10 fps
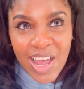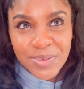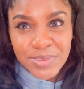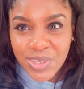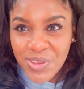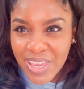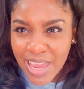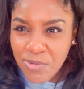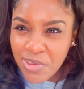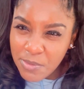So you
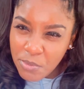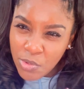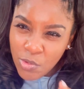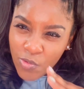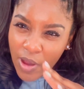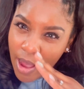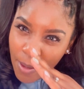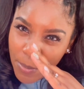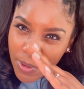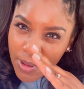can't really move
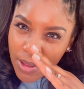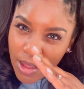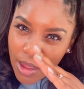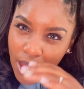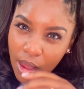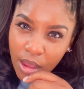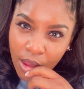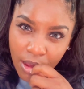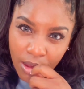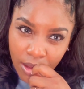up
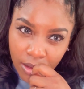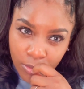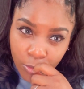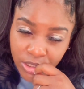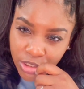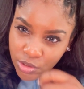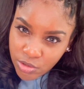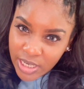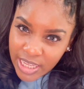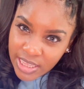once you're
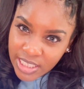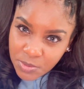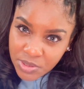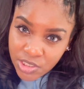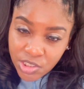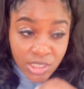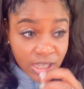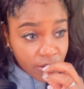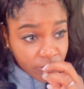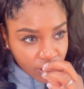in this position. And
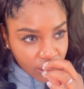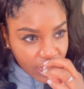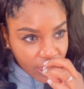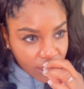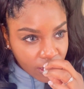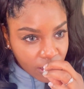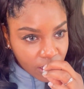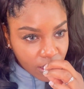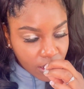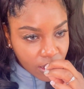I feel like
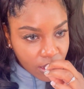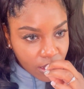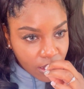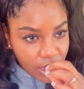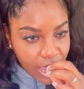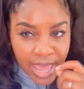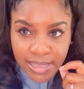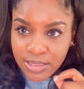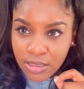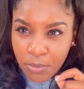
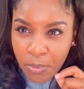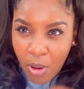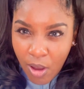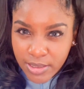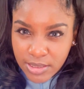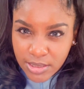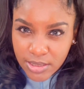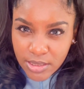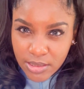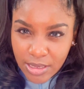as a boss,
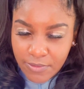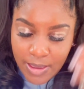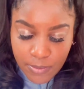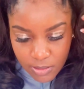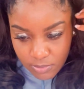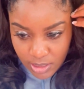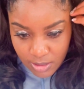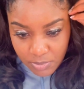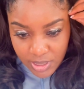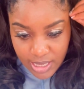if I can
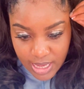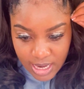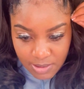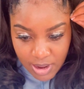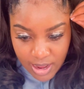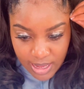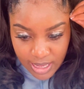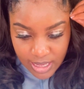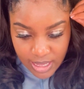be in my